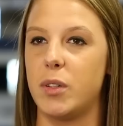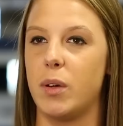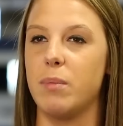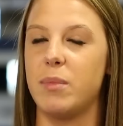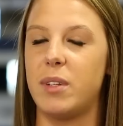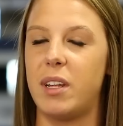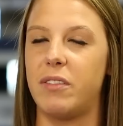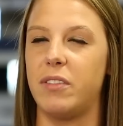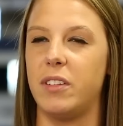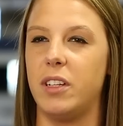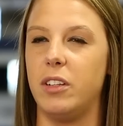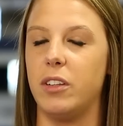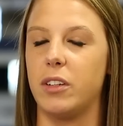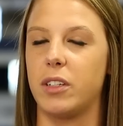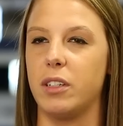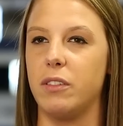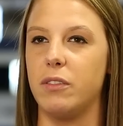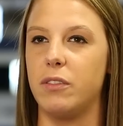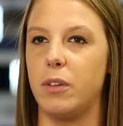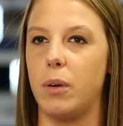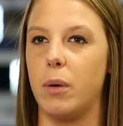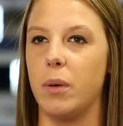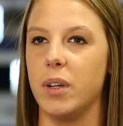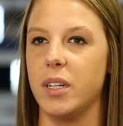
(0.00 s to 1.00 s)
So I'm definitely
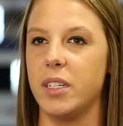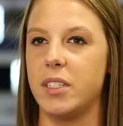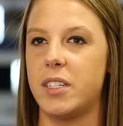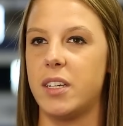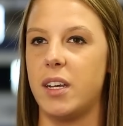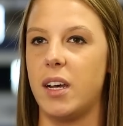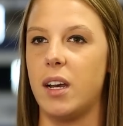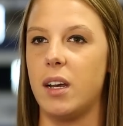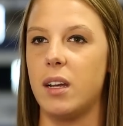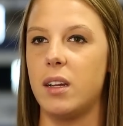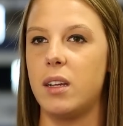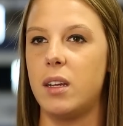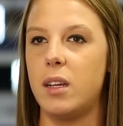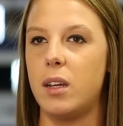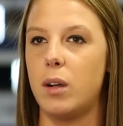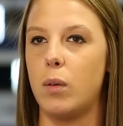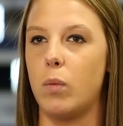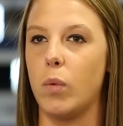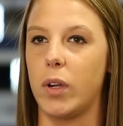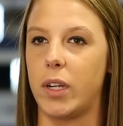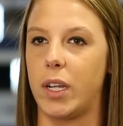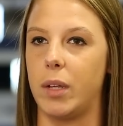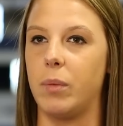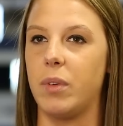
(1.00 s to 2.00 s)
looking forward to
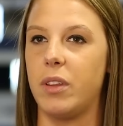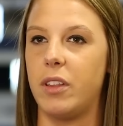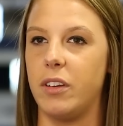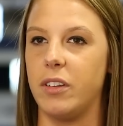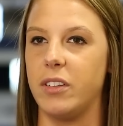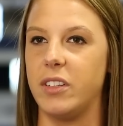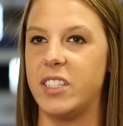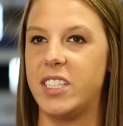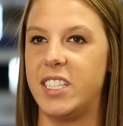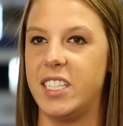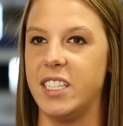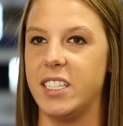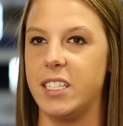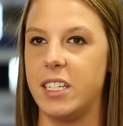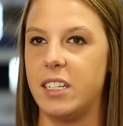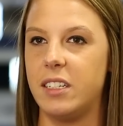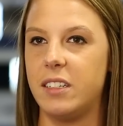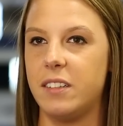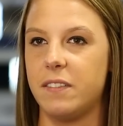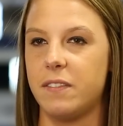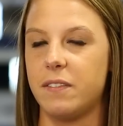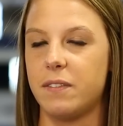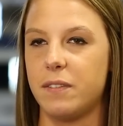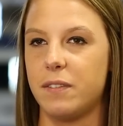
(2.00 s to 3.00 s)
working with her this season.